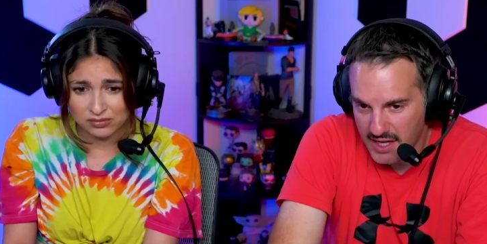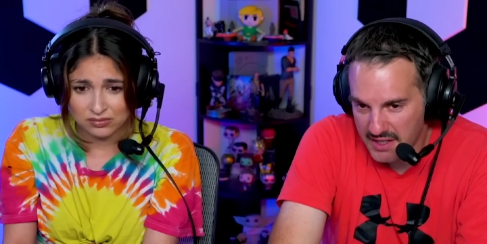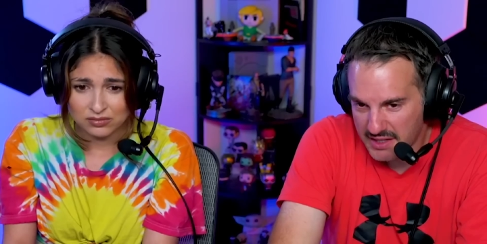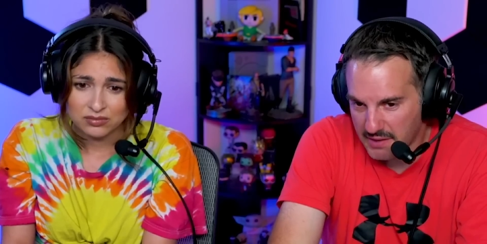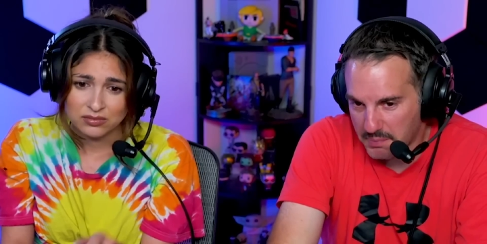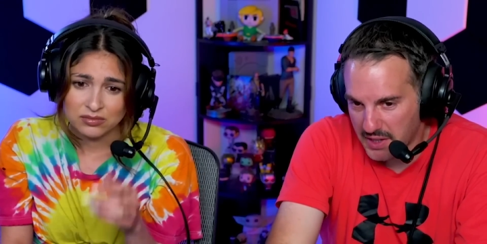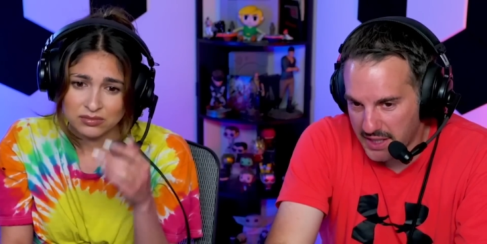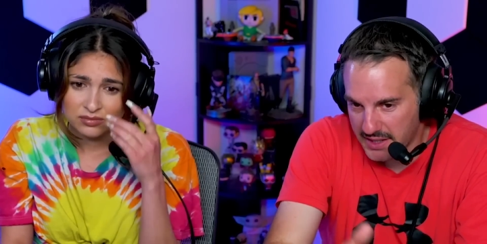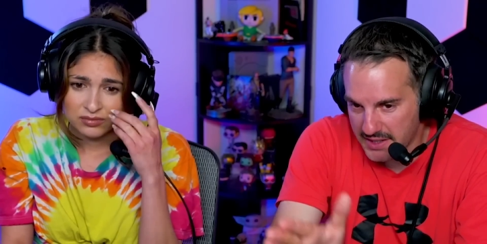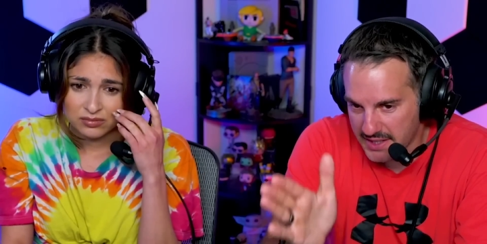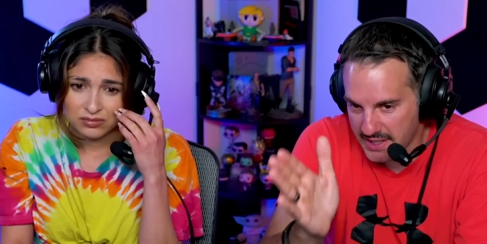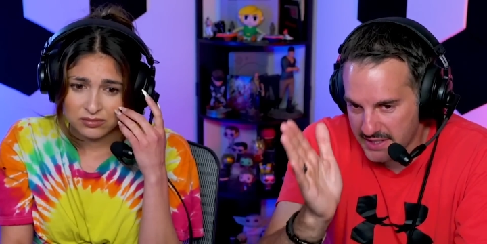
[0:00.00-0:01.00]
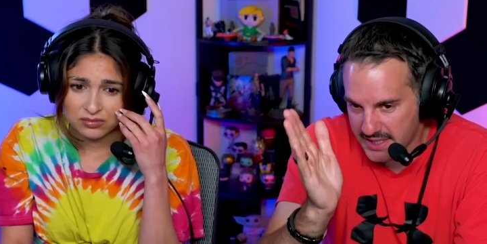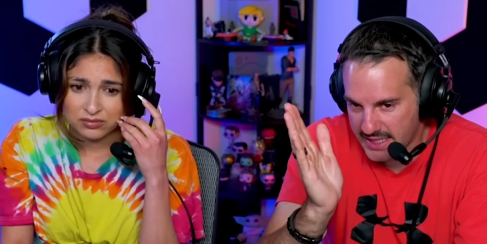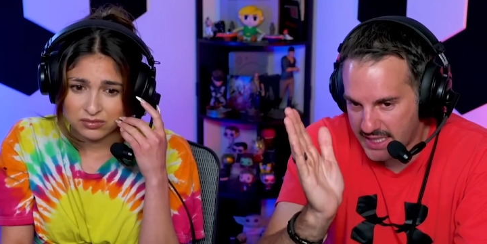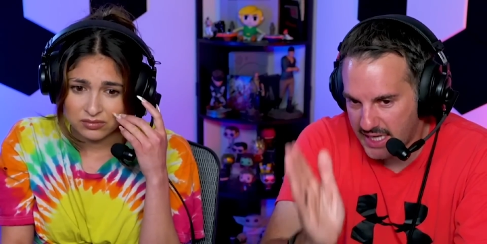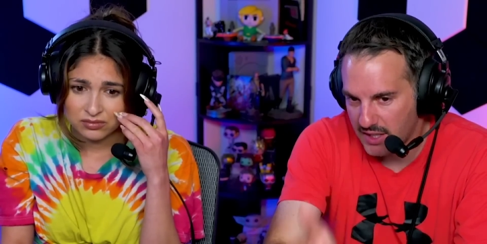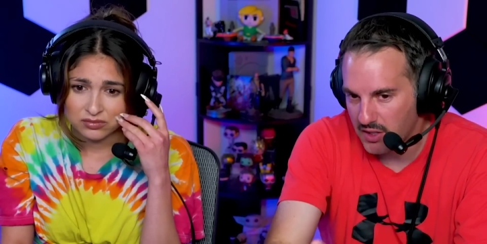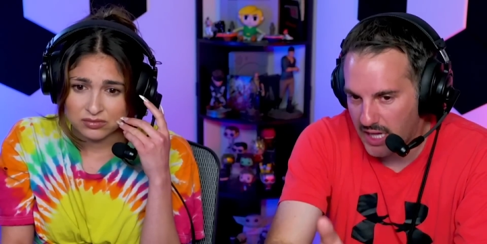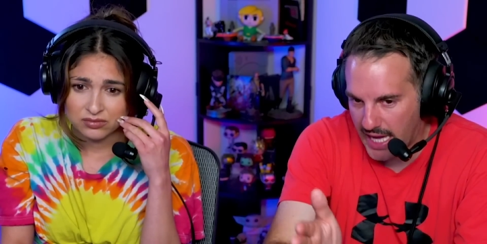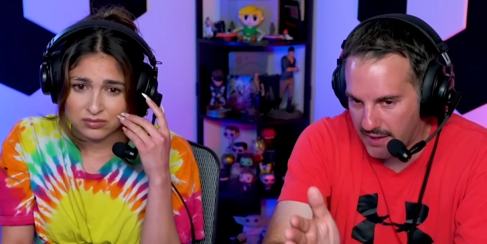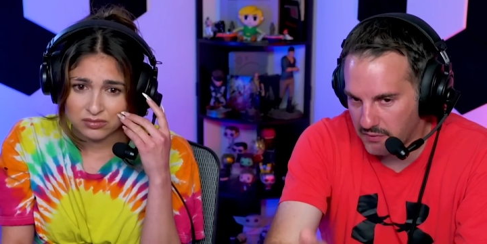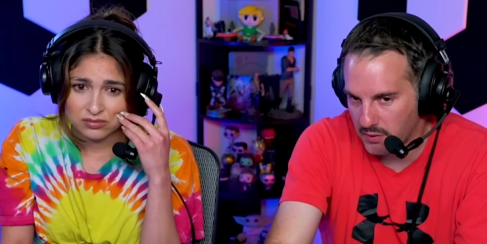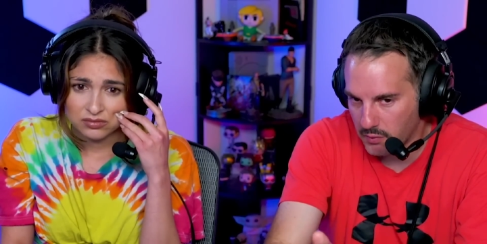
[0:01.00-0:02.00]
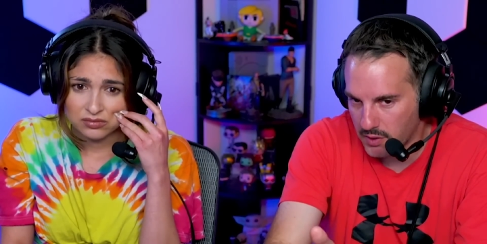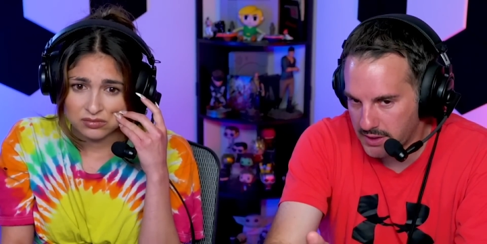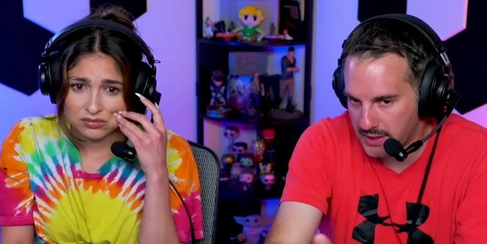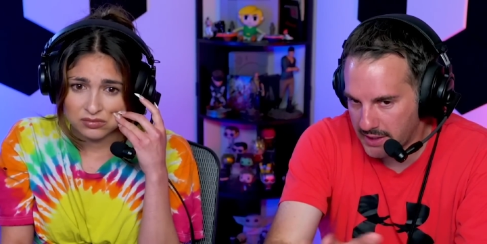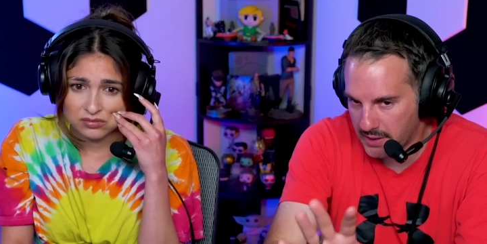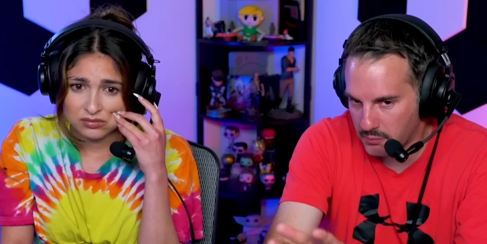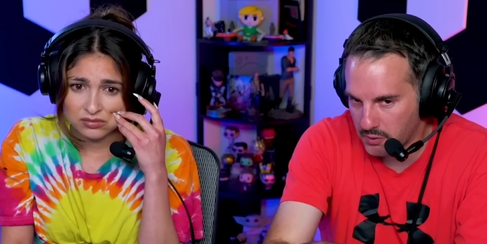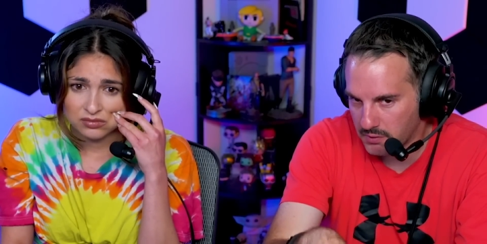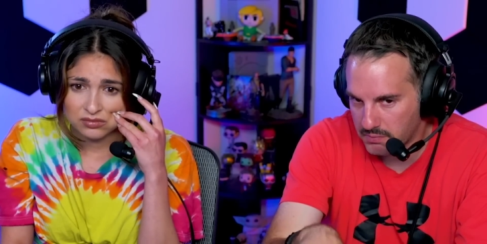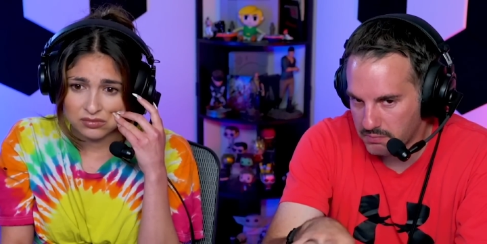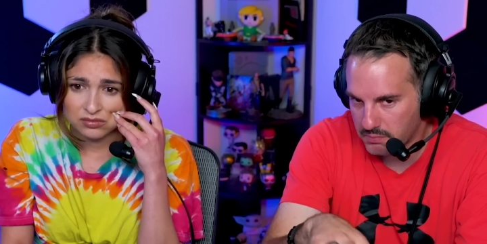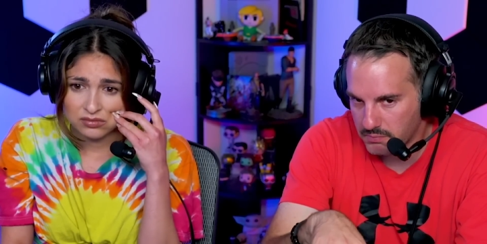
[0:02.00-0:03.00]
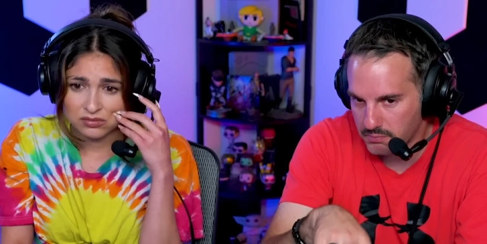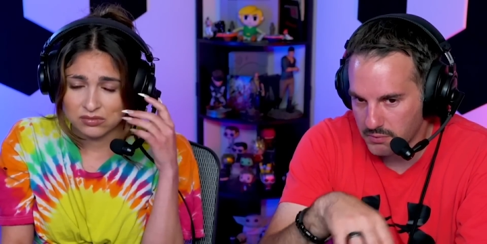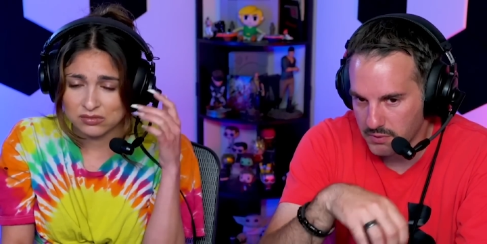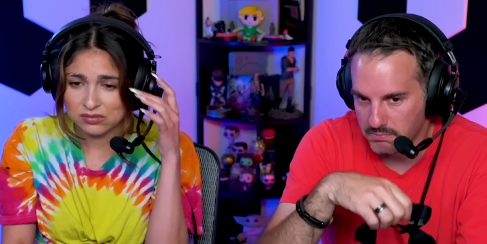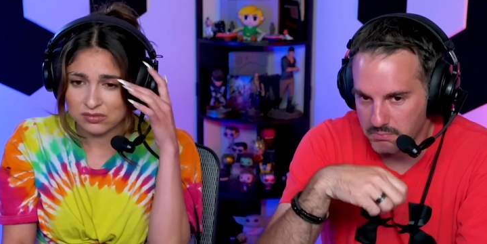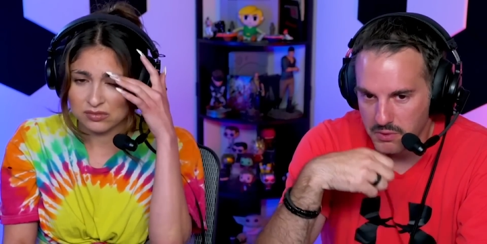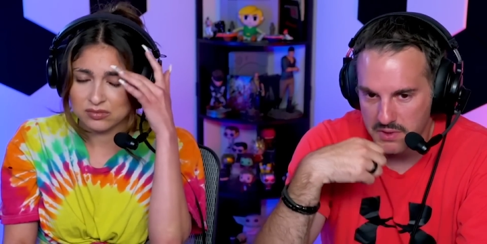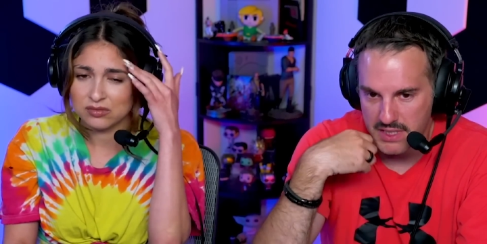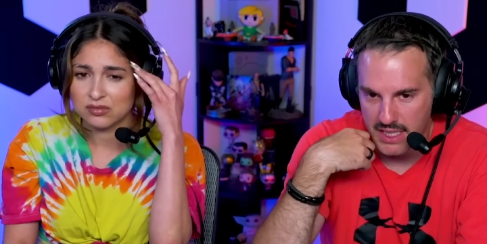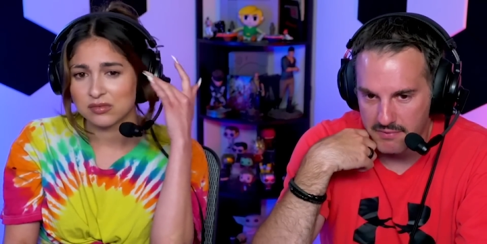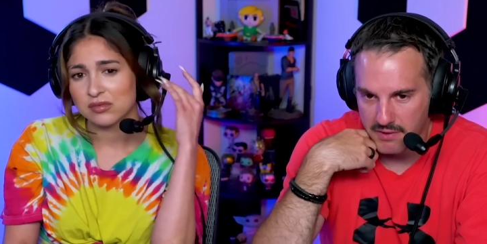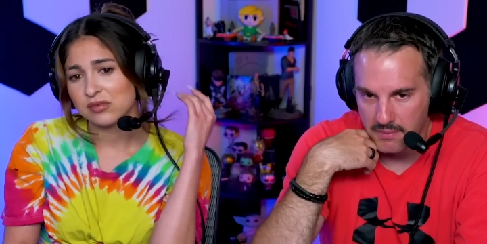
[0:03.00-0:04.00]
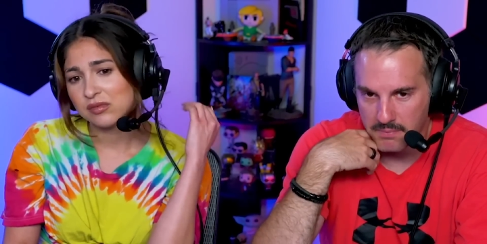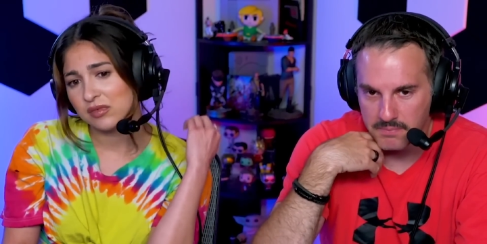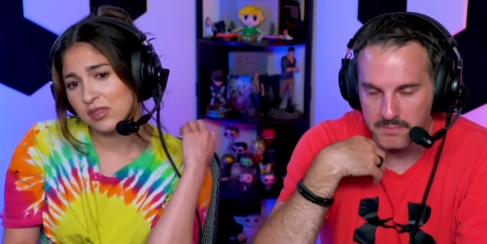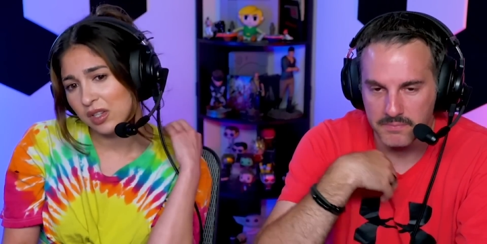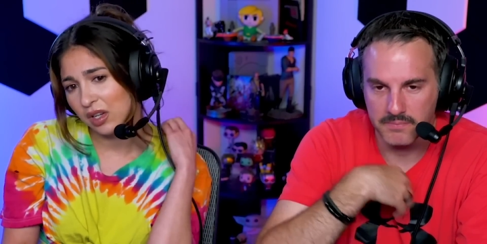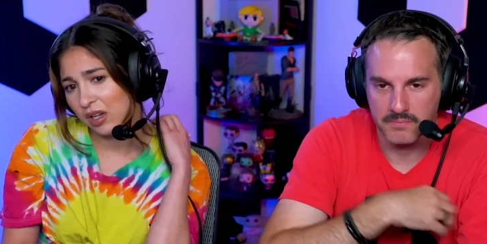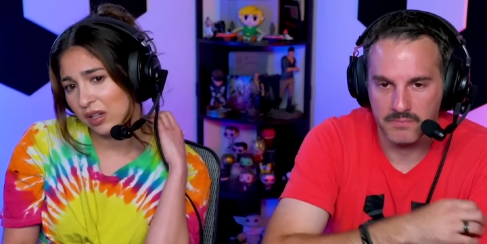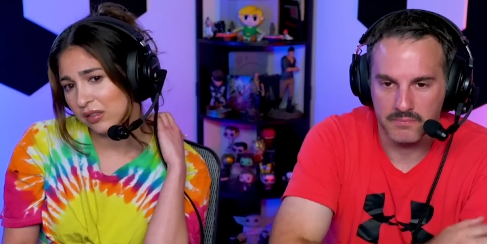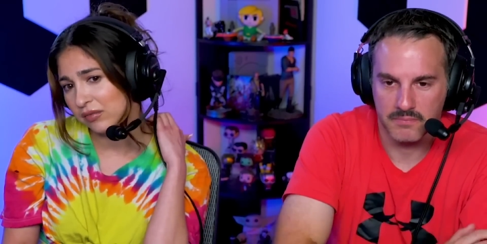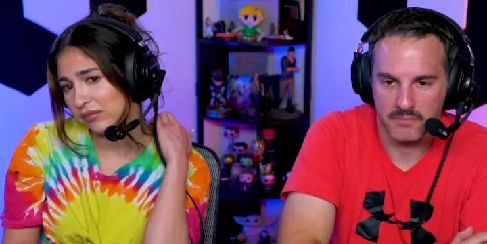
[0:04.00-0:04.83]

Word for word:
Speaker 1: I think the plan is let's kill everyone and then we'll we'll we'll save them.
Speaker 2: Yeah.